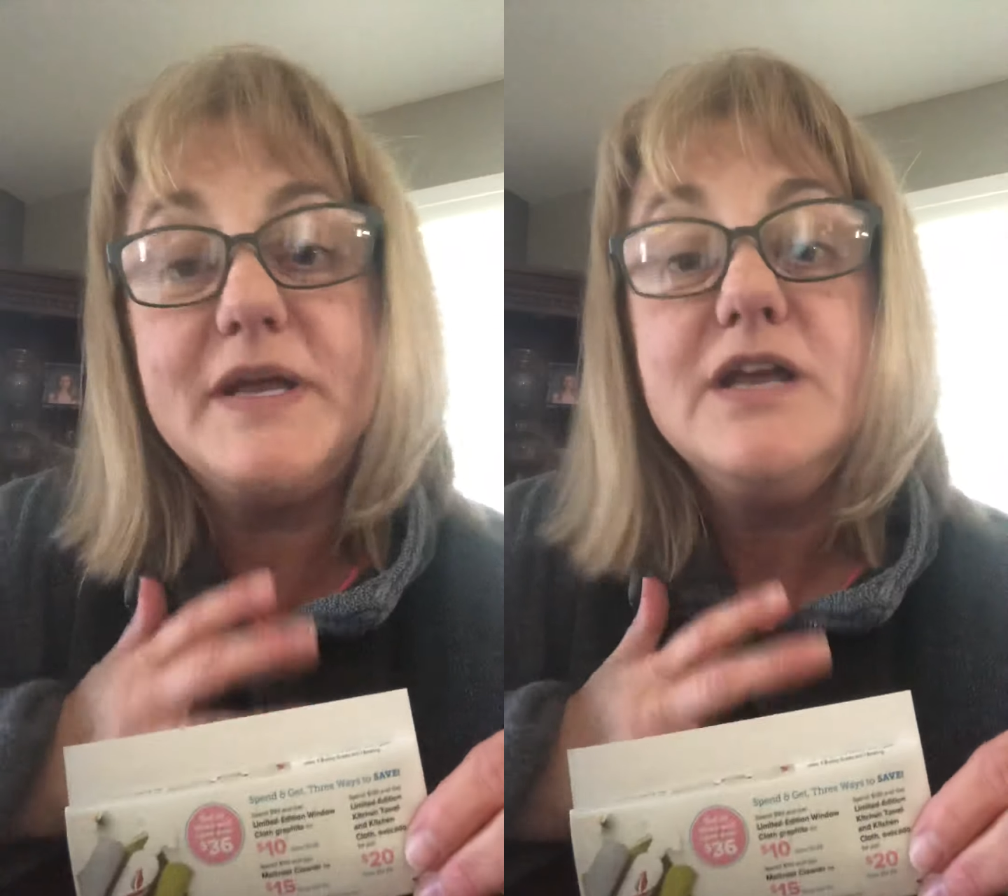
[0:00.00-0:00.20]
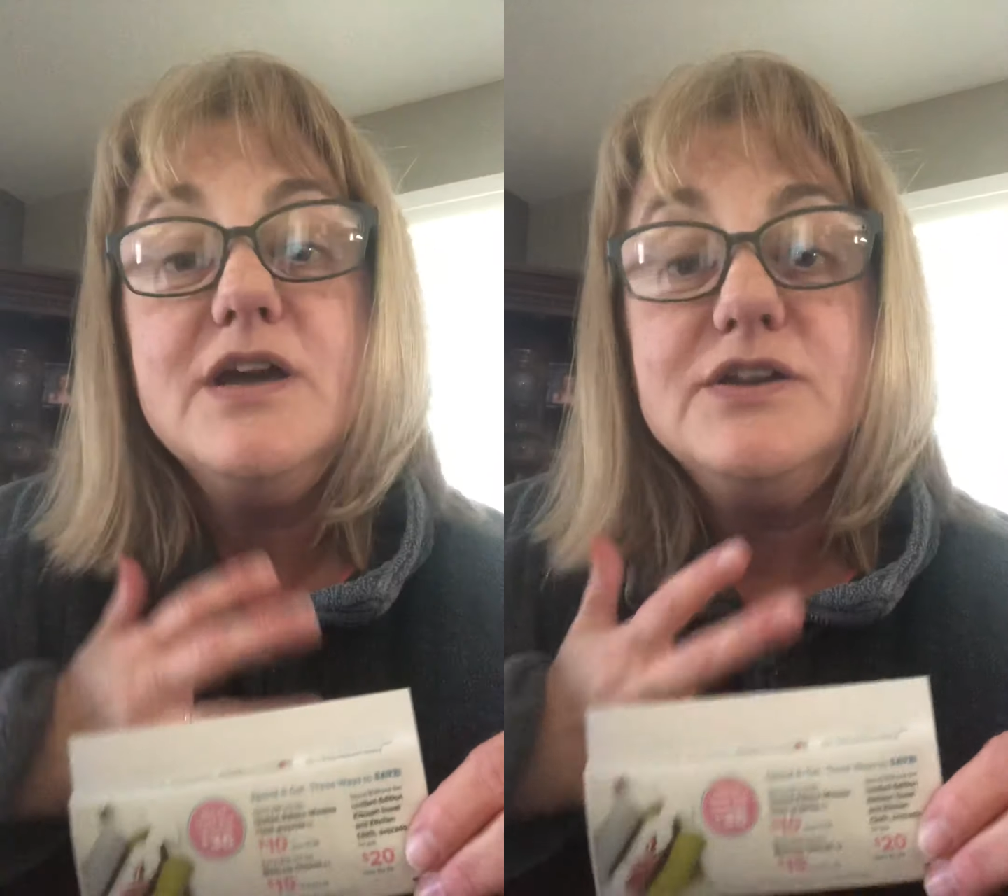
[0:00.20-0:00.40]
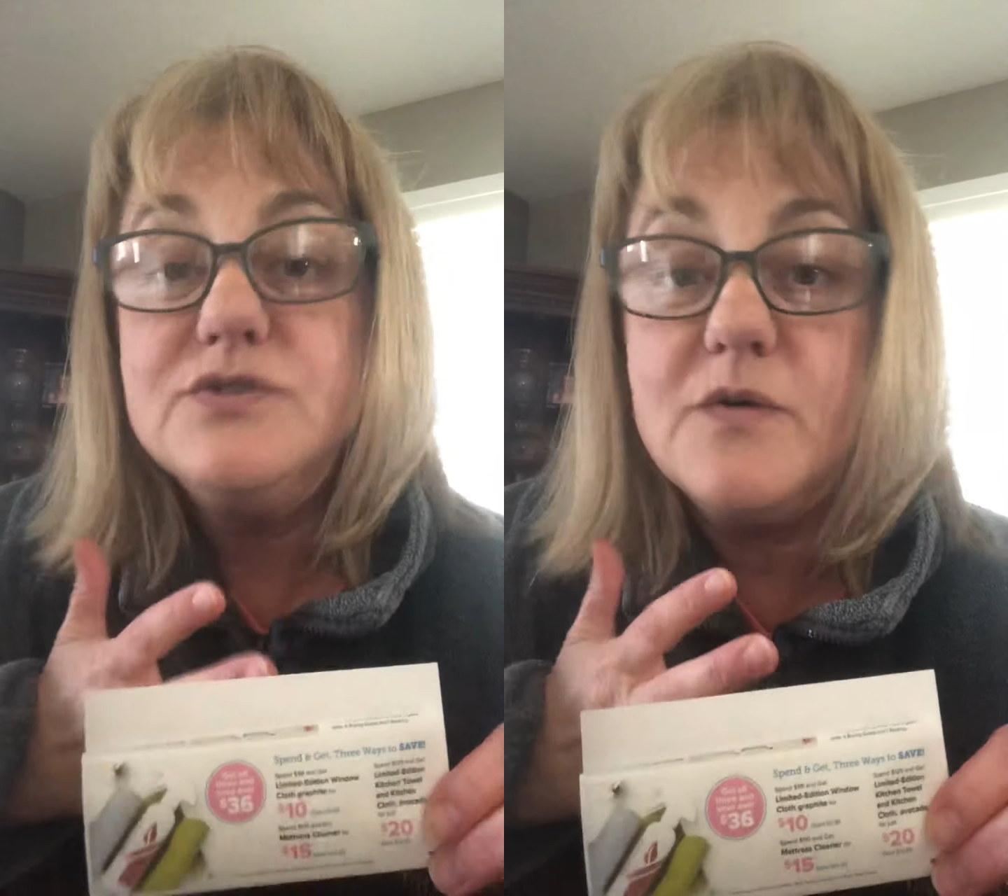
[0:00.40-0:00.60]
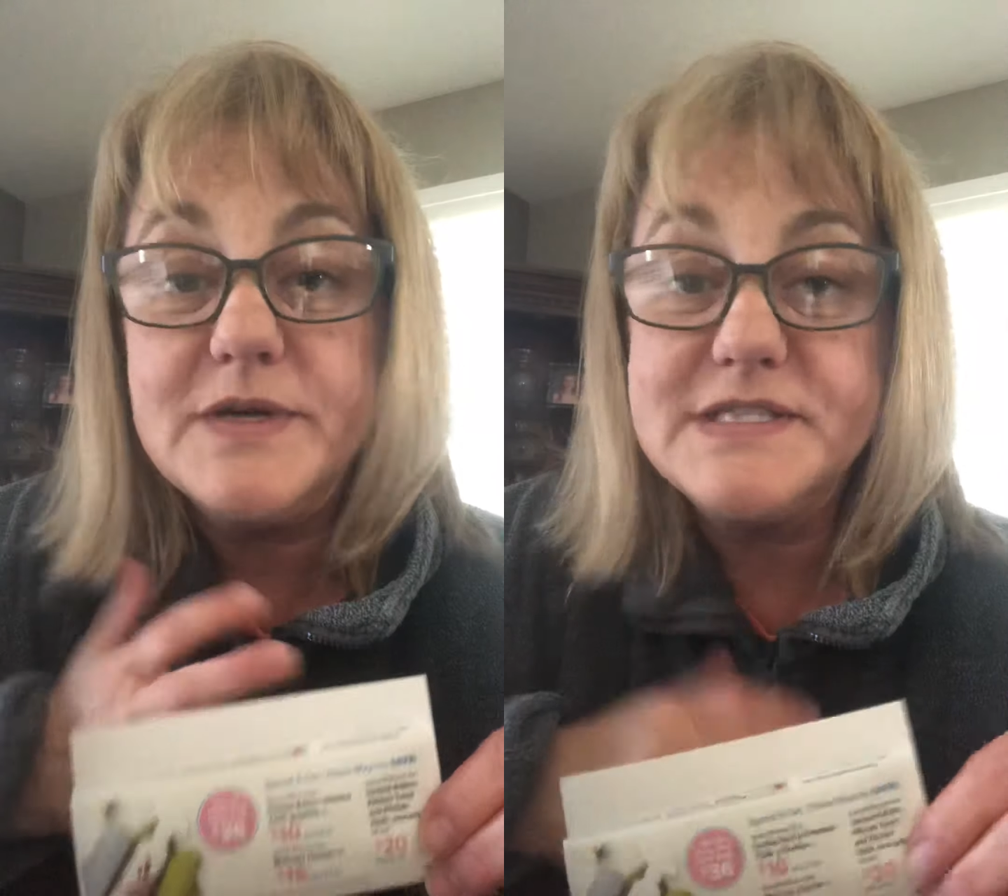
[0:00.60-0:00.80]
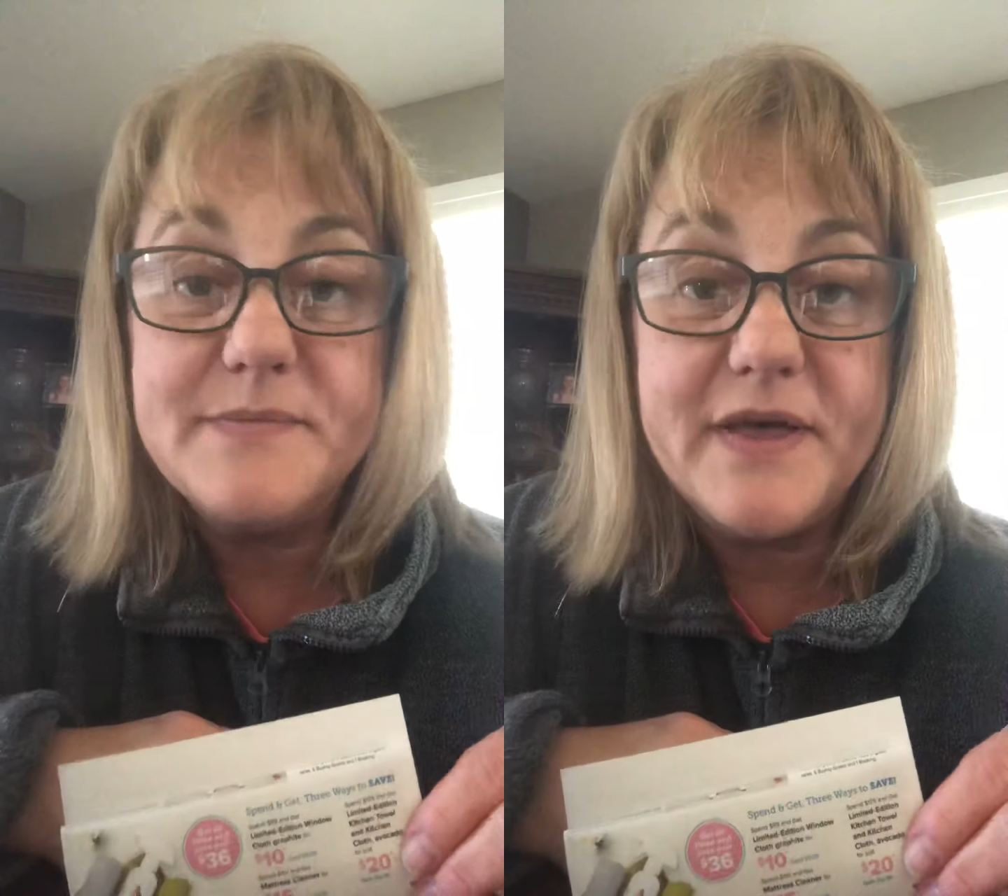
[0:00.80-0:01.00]
but do it
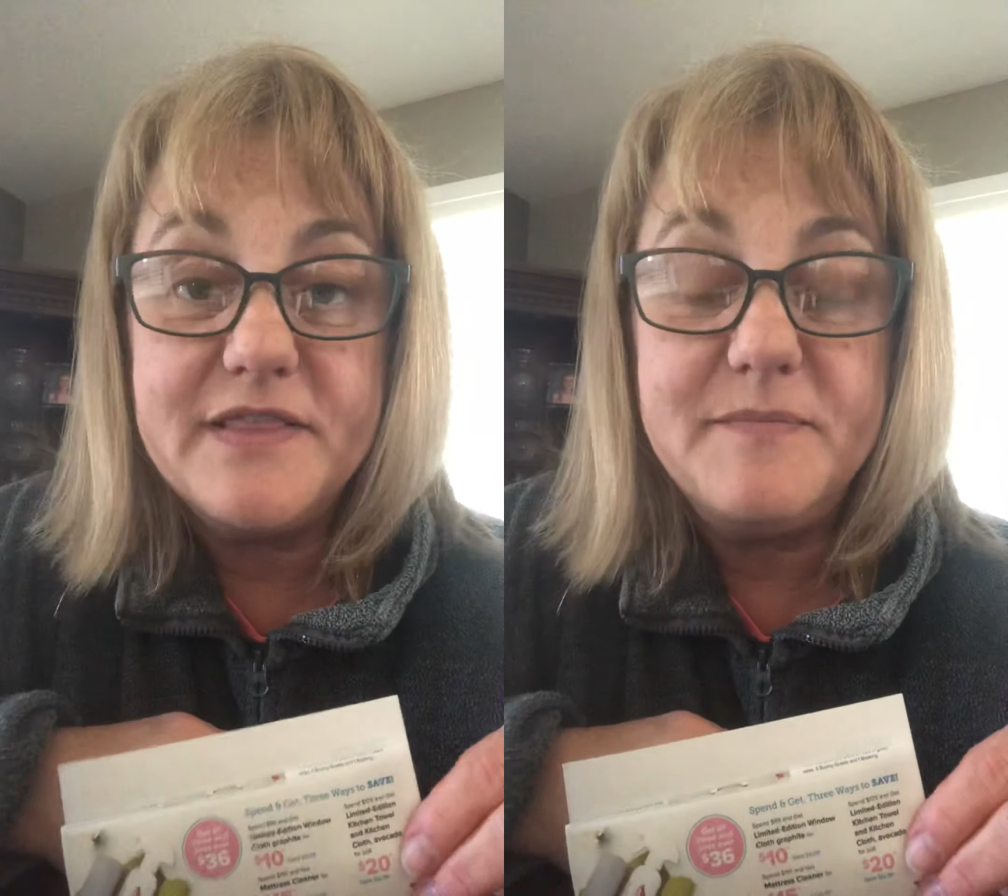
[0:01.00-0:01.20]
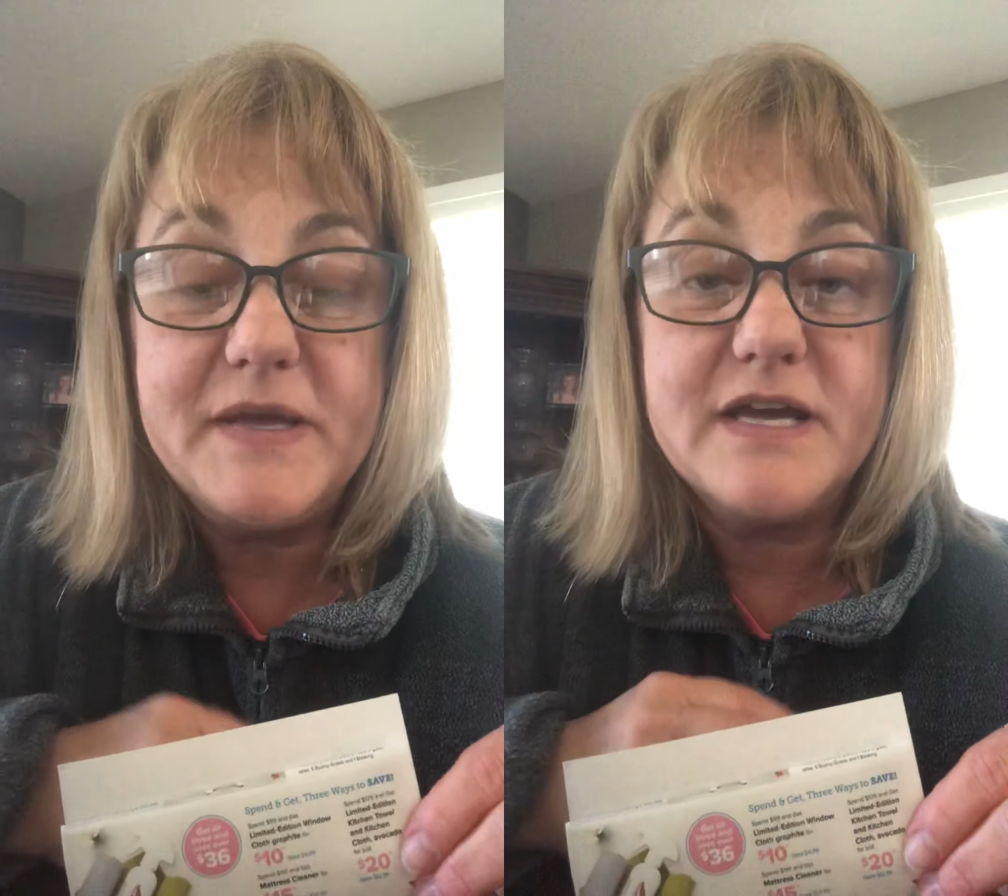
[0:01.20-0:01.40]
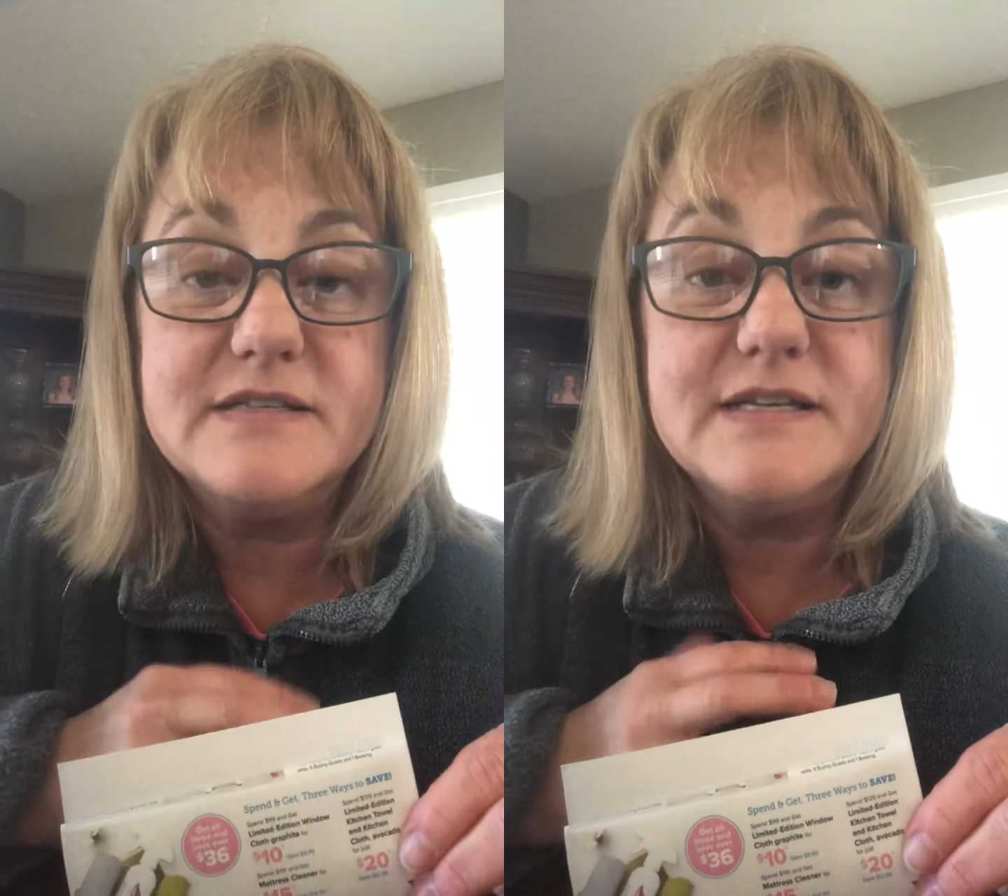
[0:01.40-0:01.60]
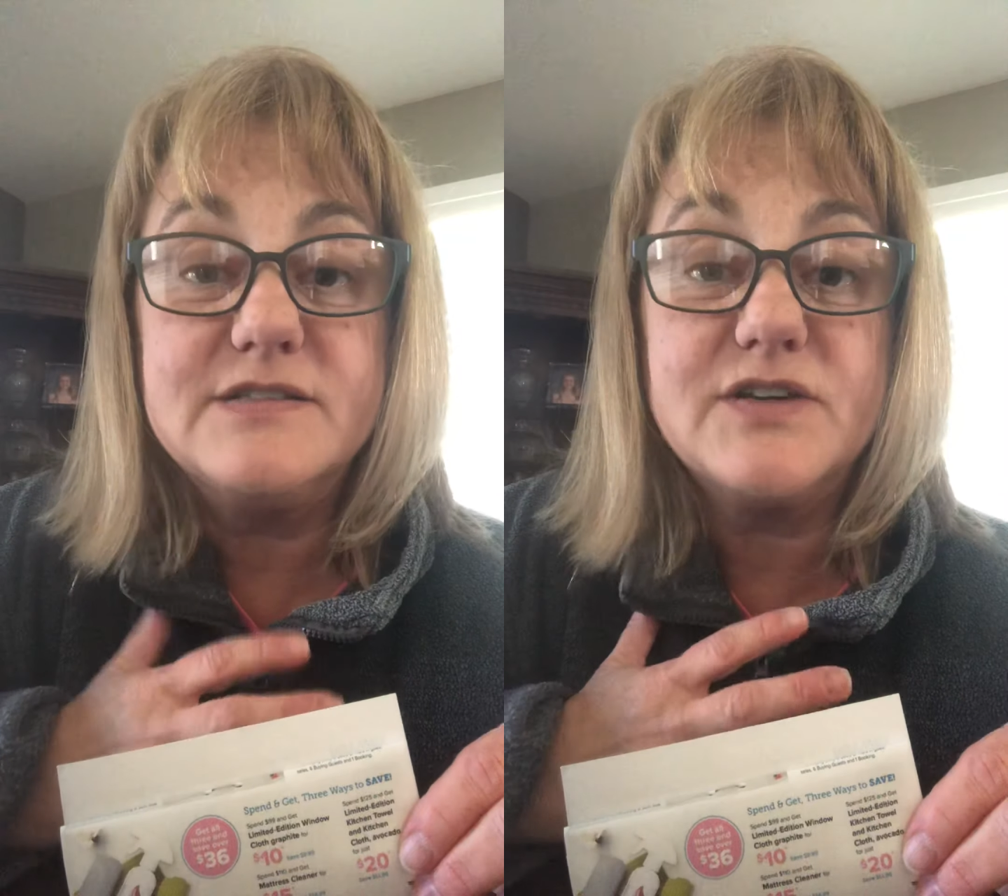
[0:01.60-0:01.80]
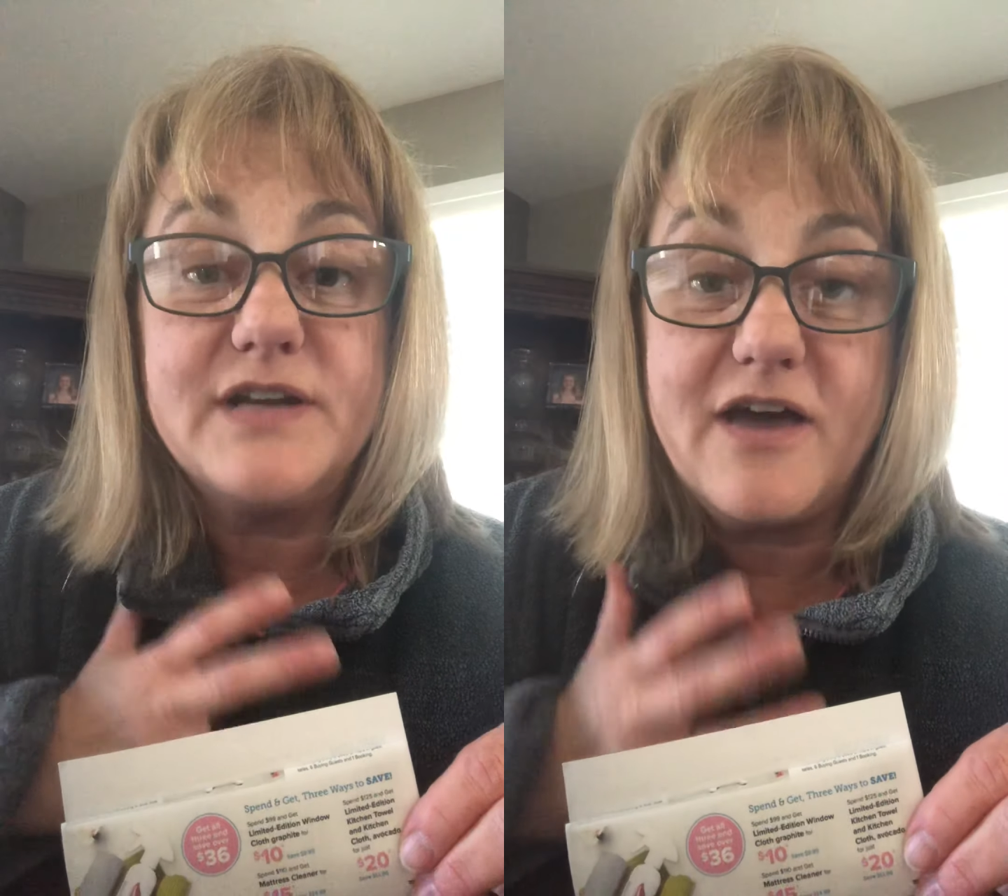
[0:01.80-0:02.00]
once a month because
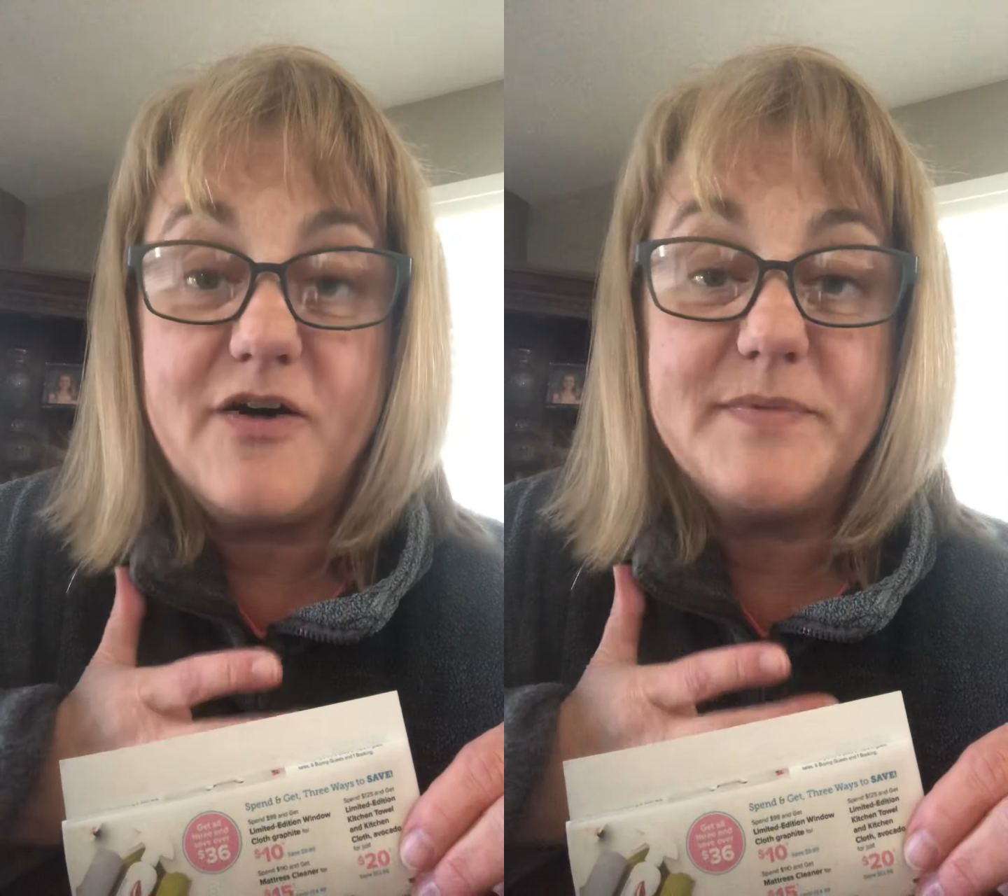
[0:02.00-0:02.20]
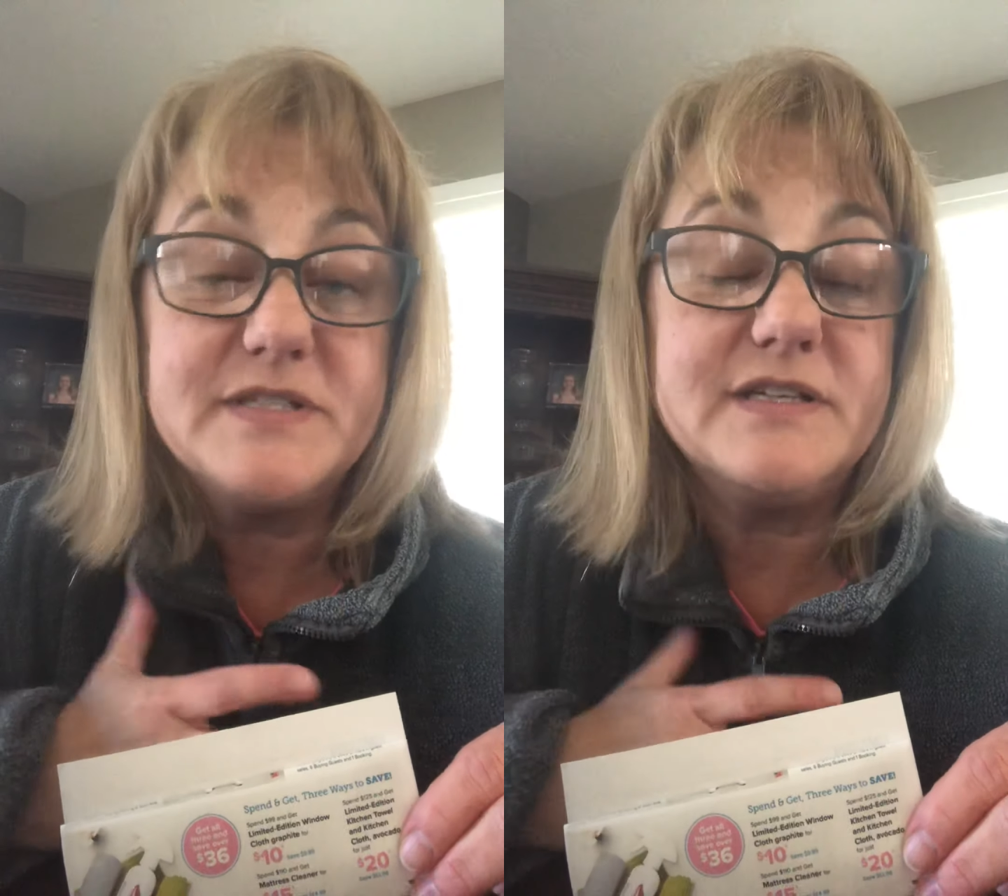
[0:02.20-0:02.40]
it's going to help.